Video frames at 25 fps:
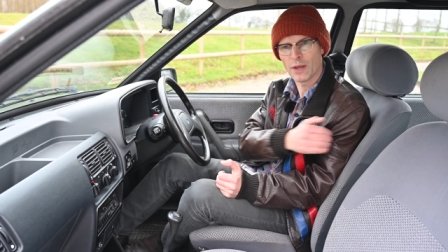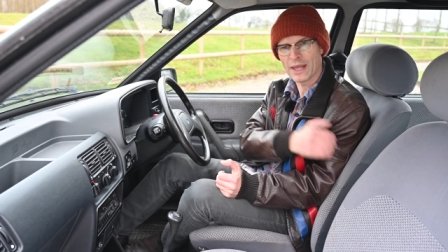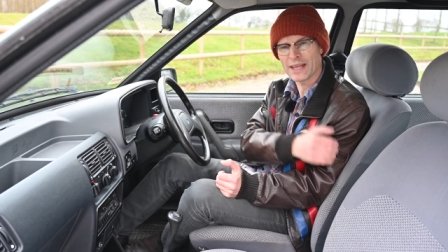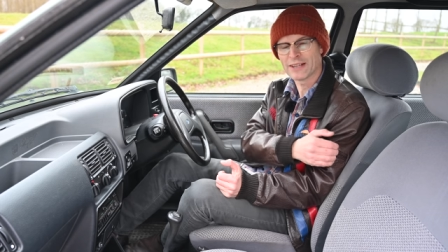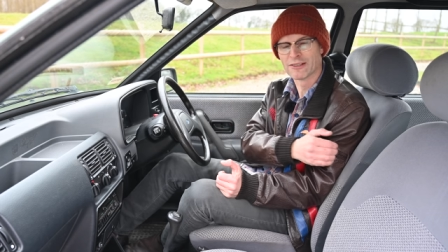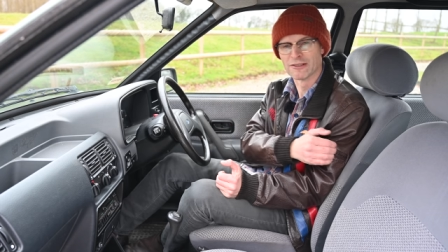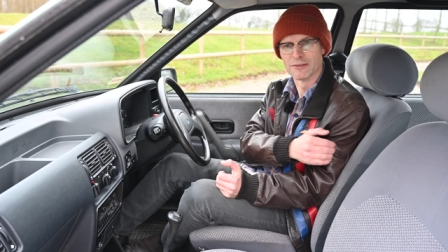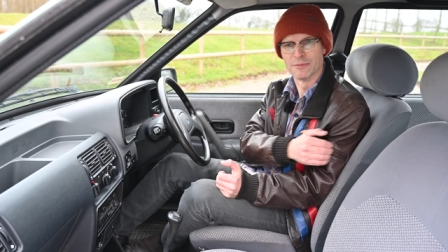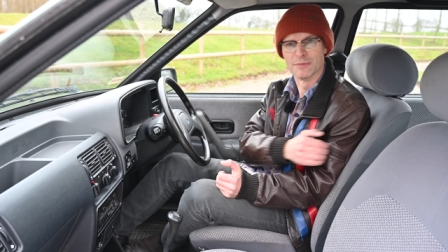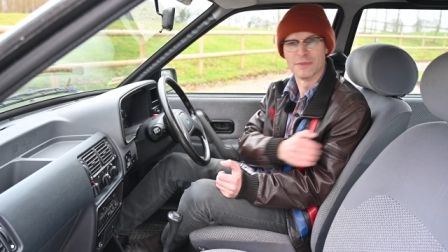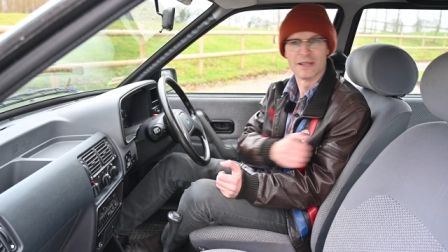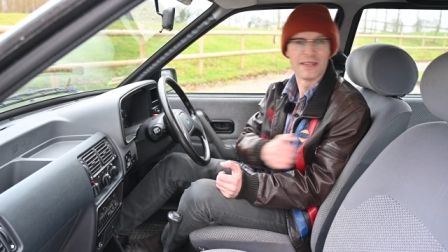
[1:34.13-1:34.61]

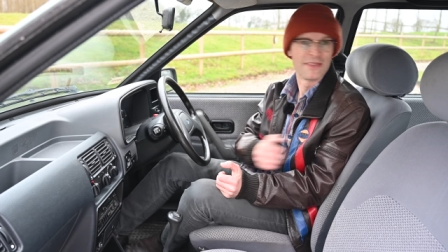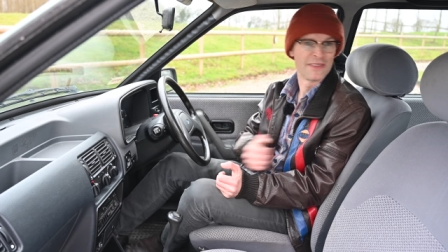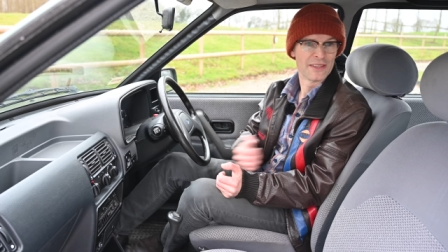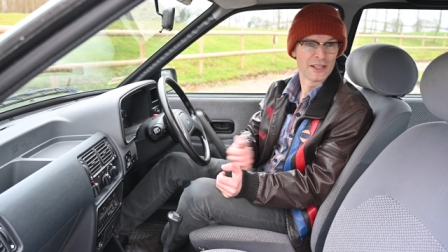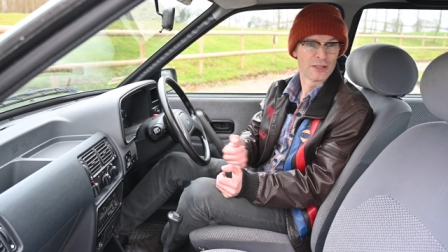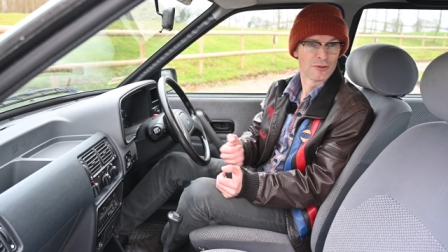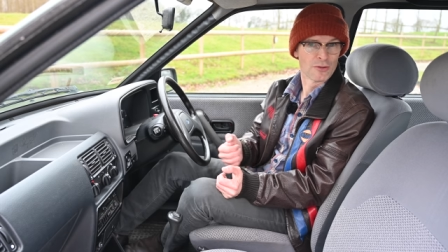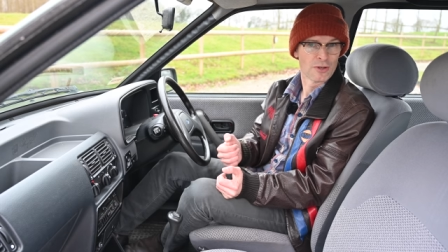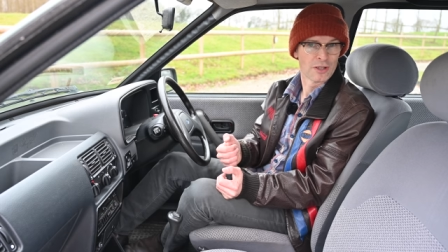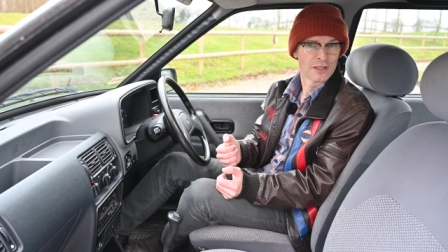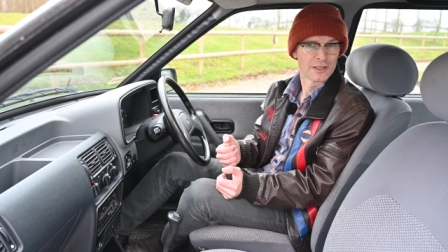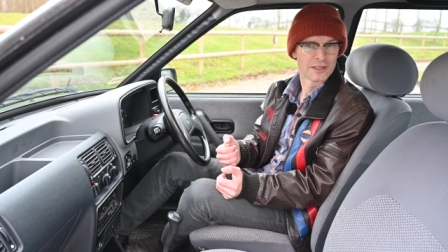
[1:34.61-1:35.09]
legroom in the
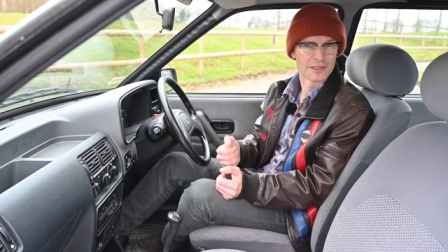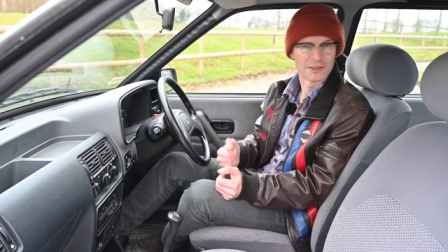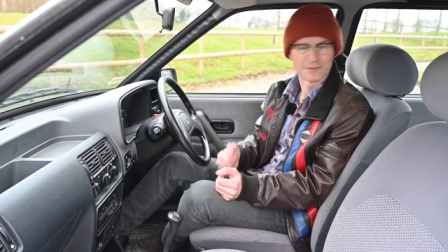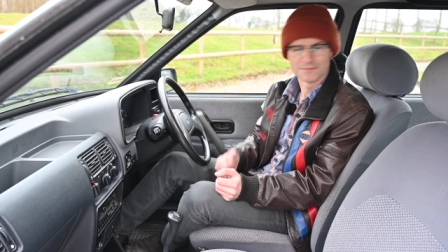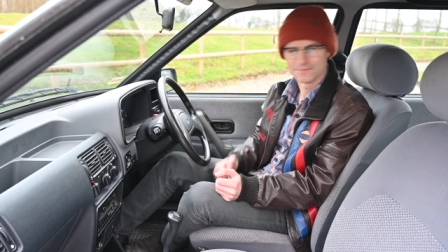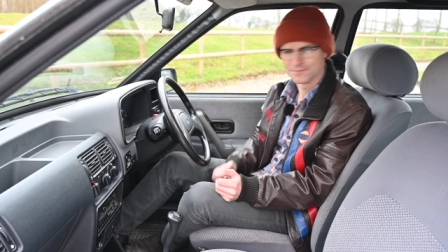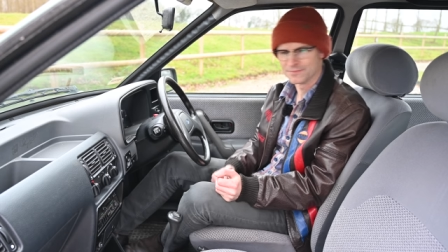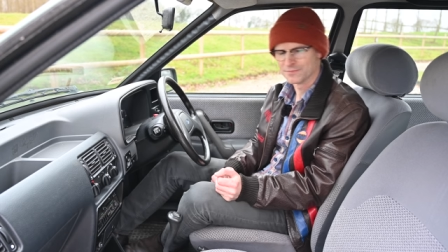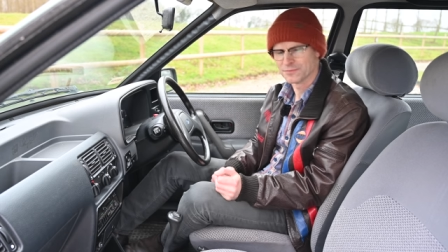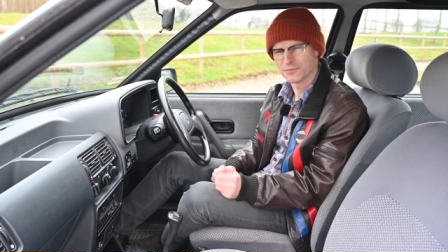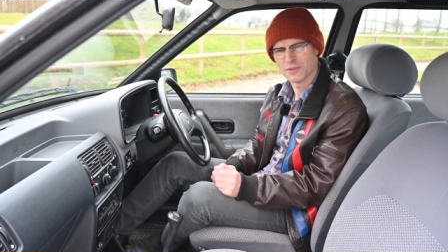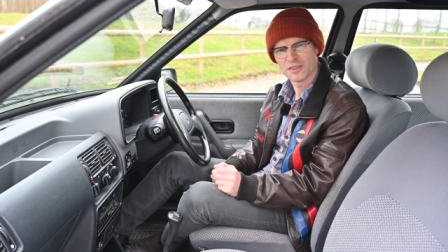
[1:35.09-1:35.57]
Orion,
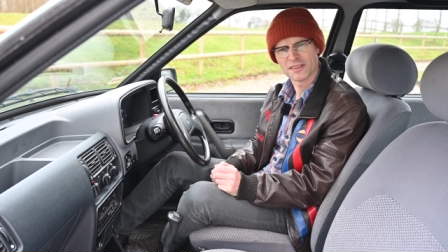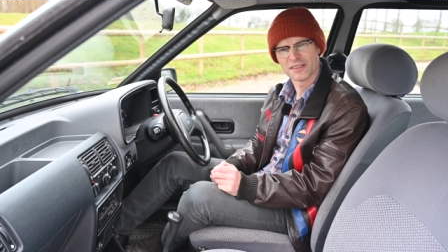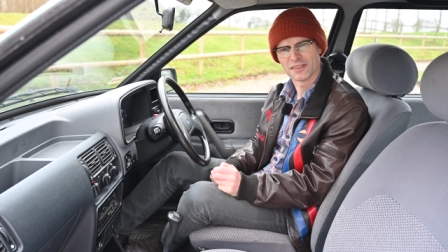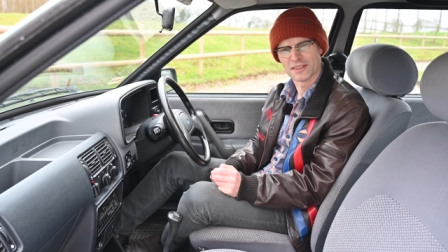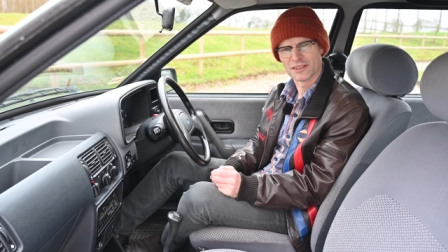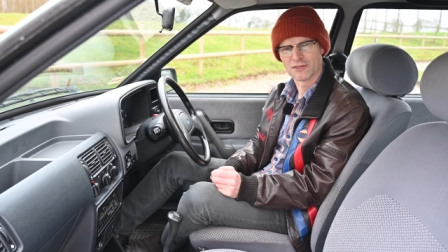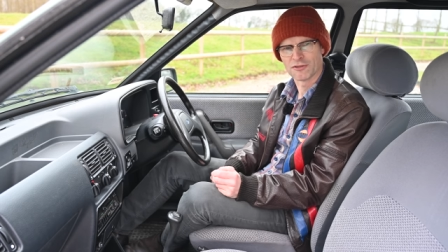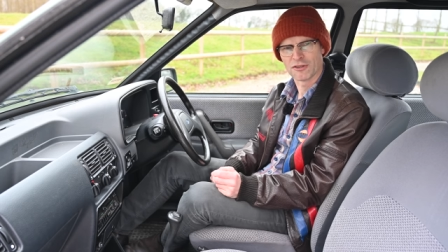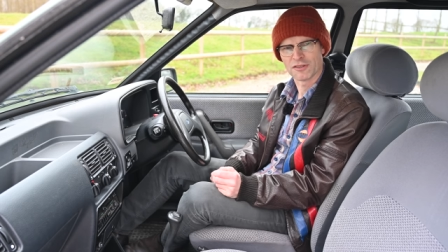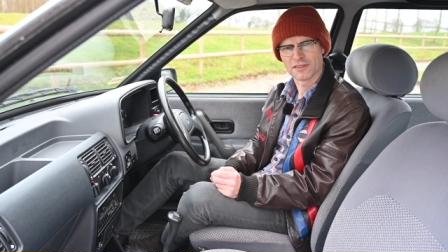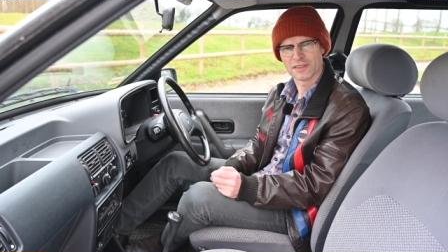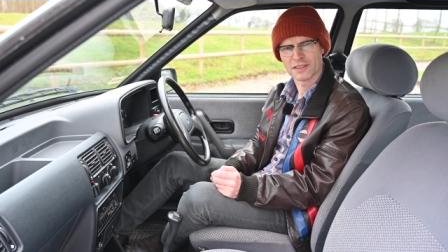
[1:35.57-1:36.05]
which is
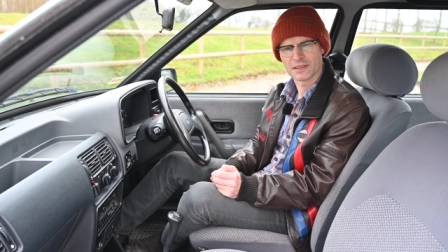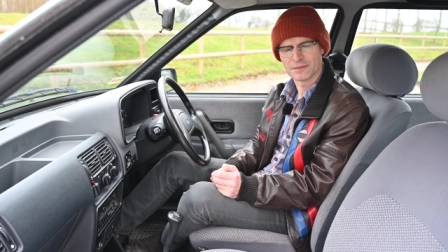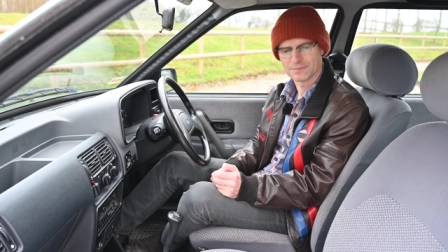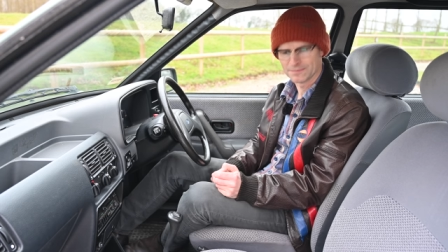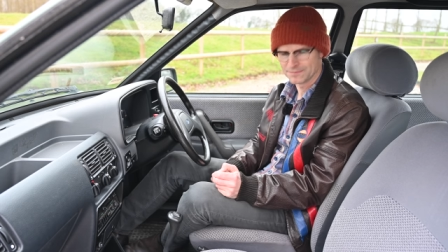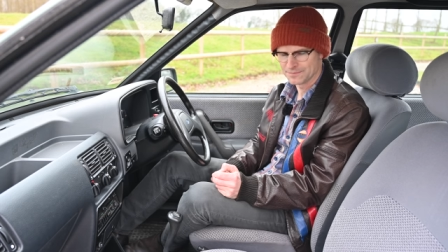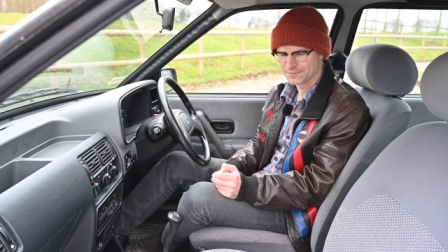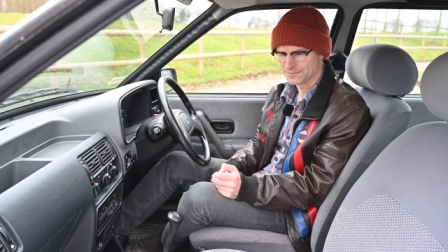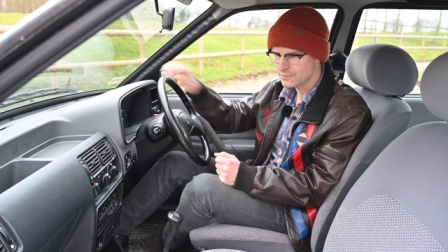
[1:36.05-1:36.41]
interesting.